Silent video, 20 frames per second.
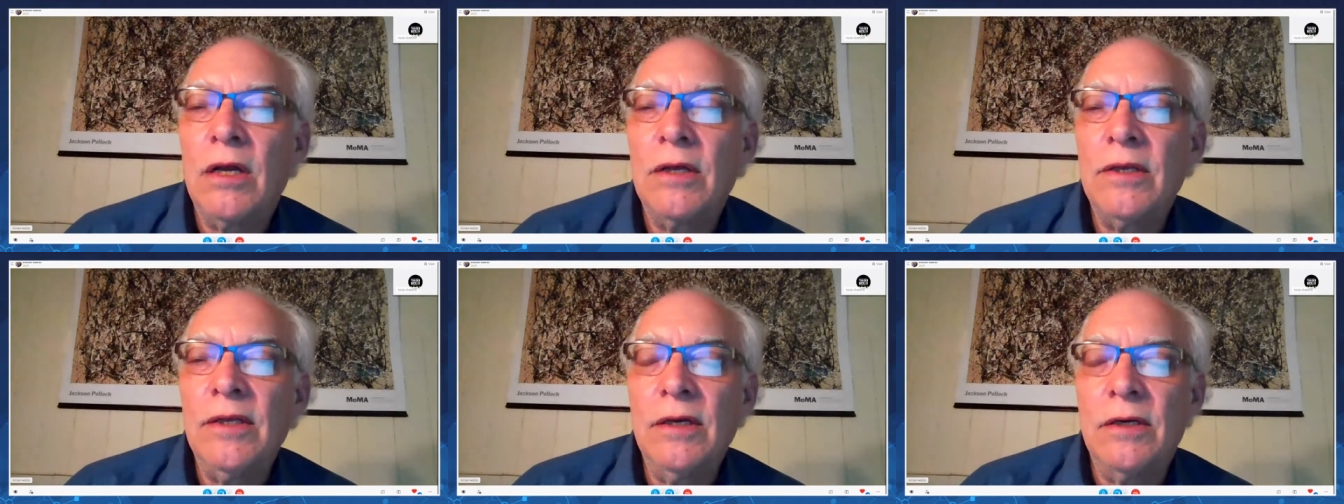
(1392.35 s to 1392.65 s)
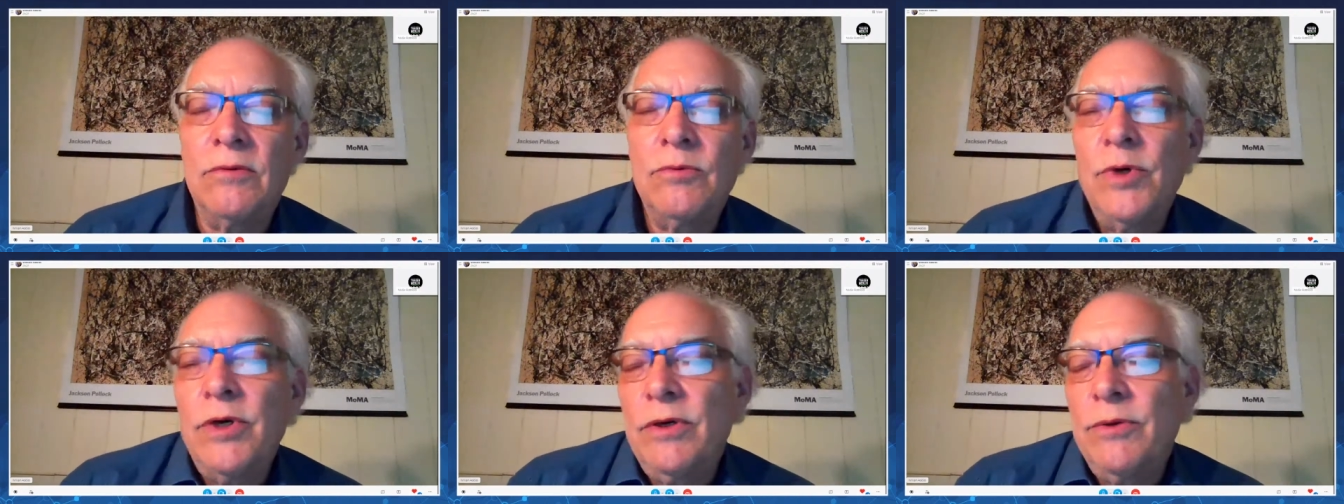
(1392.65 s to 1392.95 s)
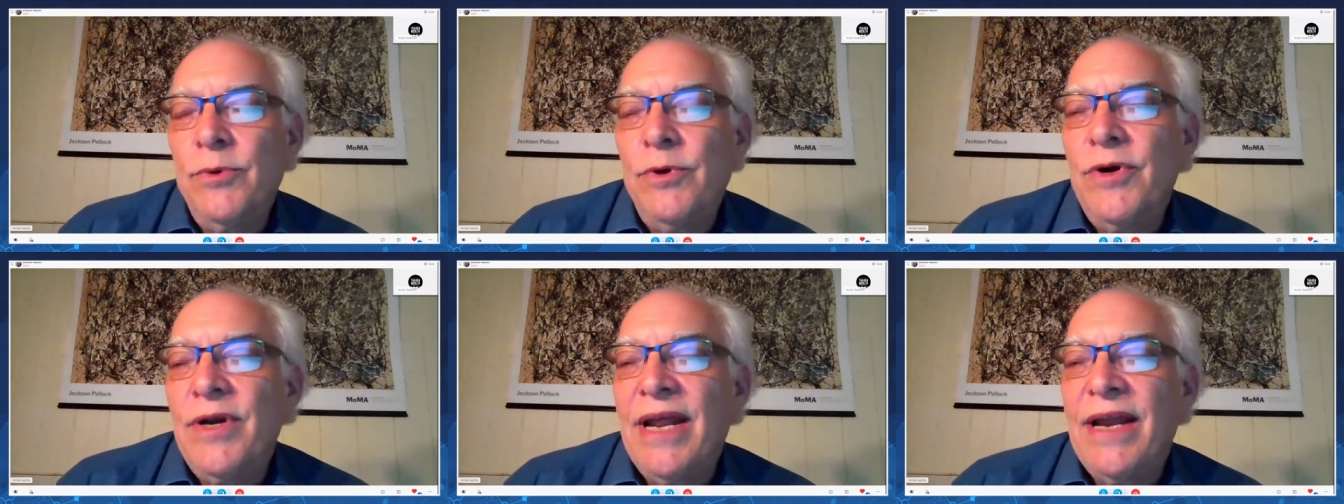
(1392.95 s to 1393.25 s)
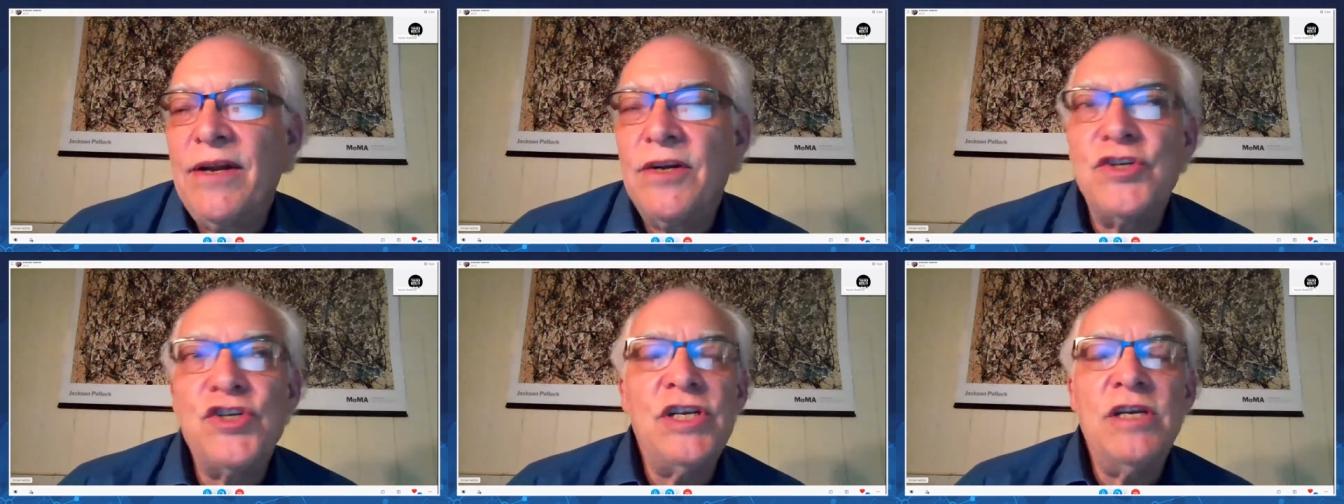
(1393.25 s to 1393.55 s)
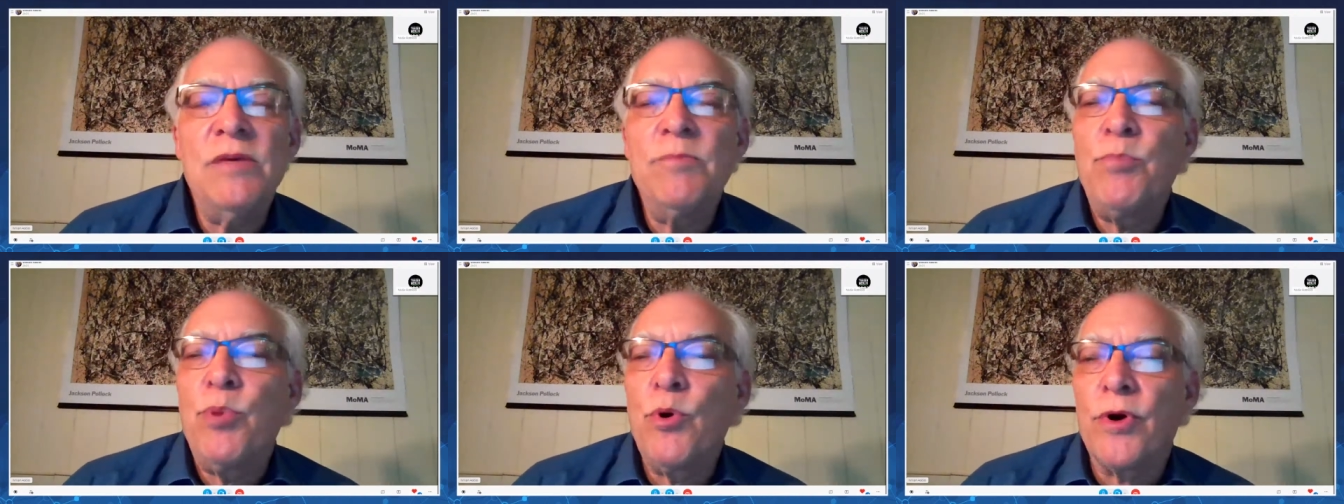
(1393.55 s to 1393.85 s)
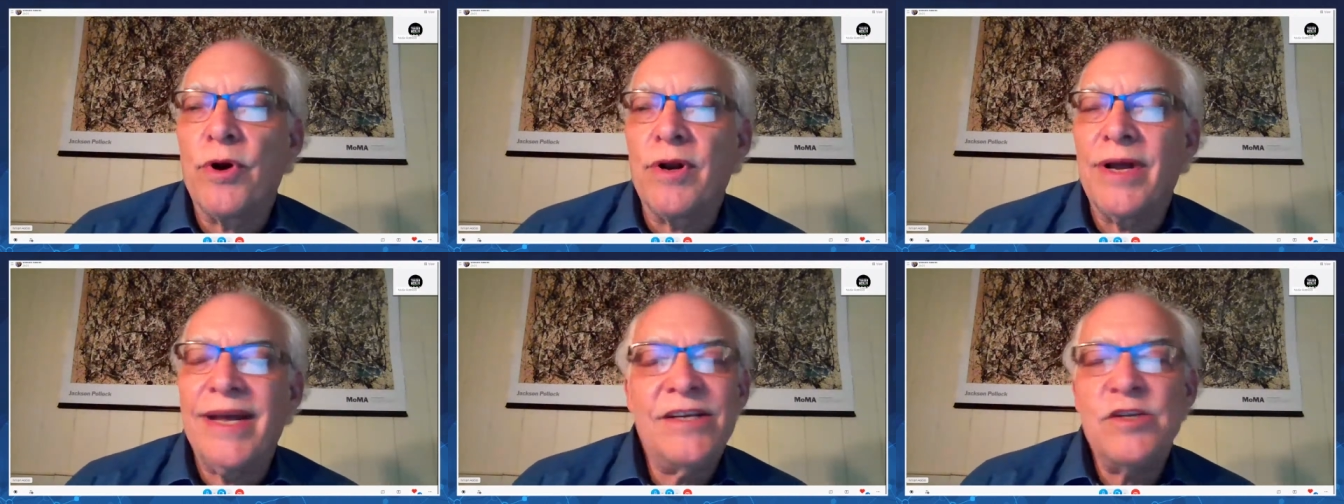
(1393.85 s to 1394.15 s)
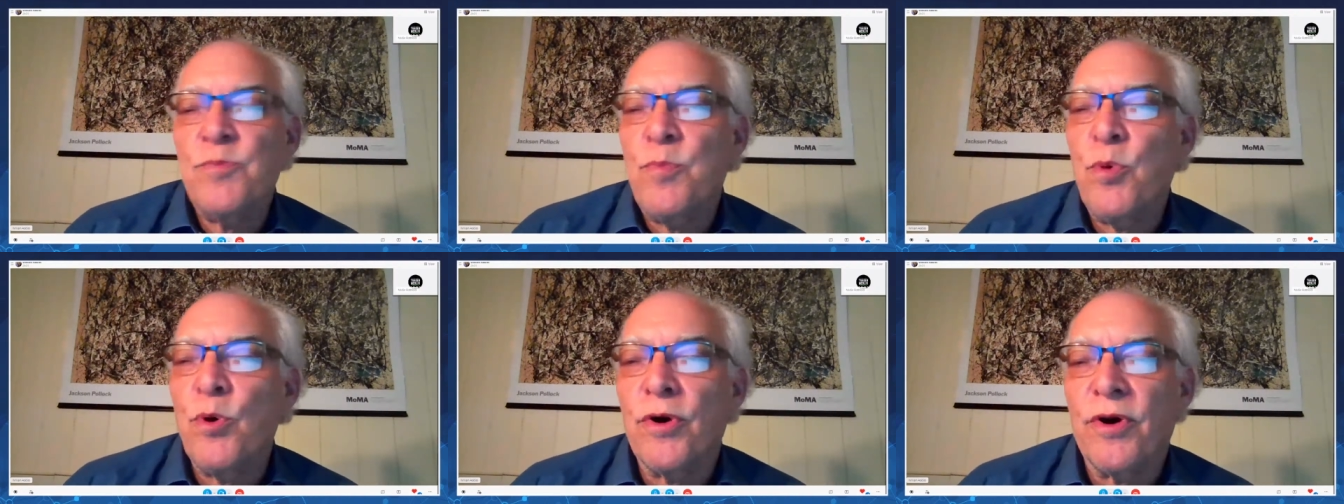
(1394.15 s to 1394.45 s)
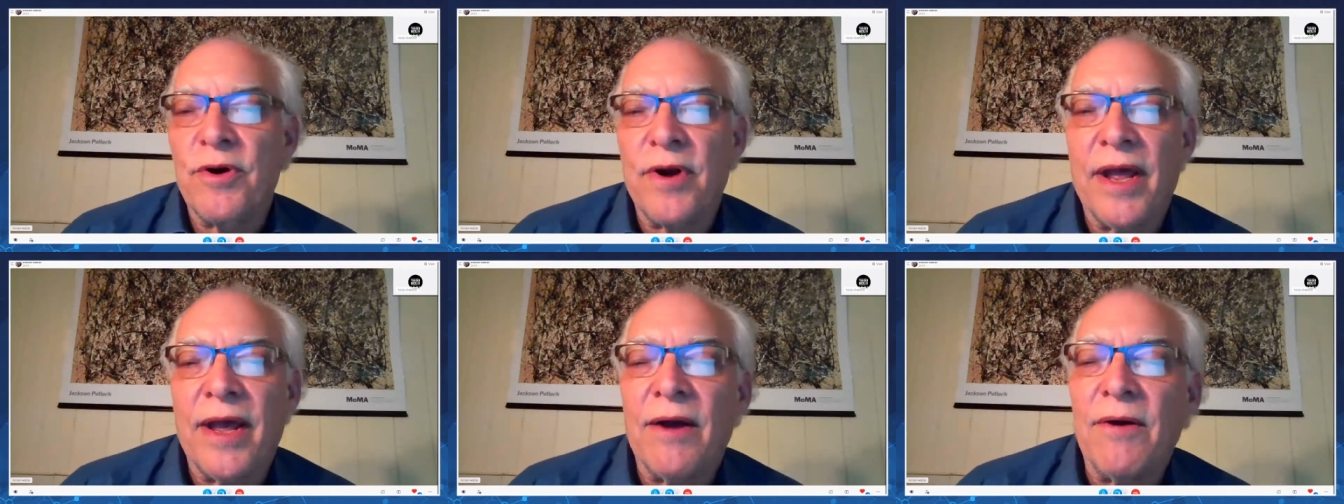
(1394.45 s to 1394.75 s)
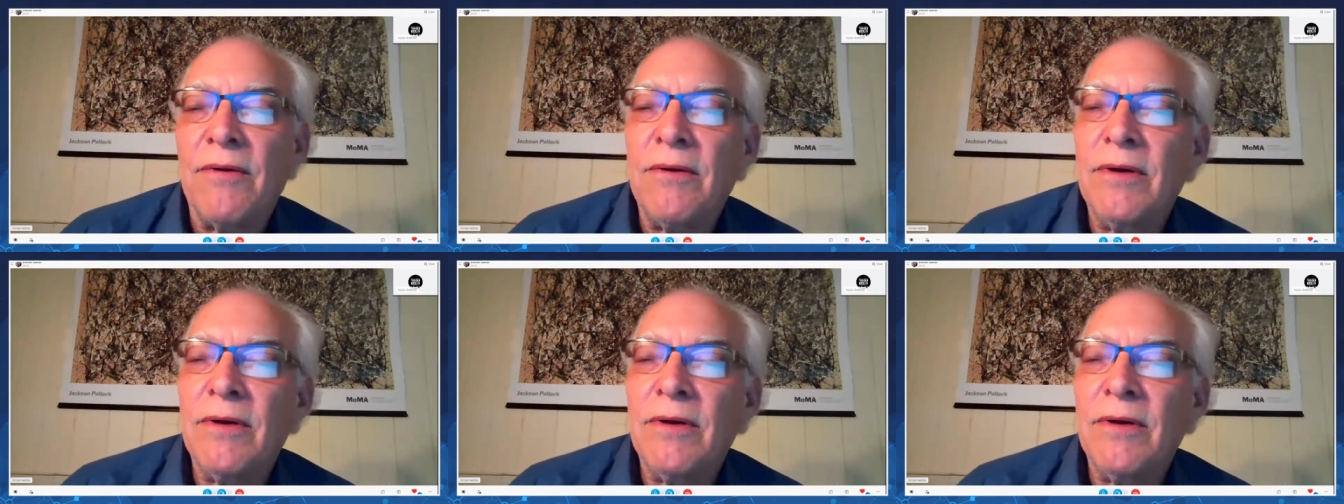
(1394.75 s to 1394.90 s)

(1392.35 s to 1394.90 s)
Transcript: You know, we're, we're an energy importer, exporter now.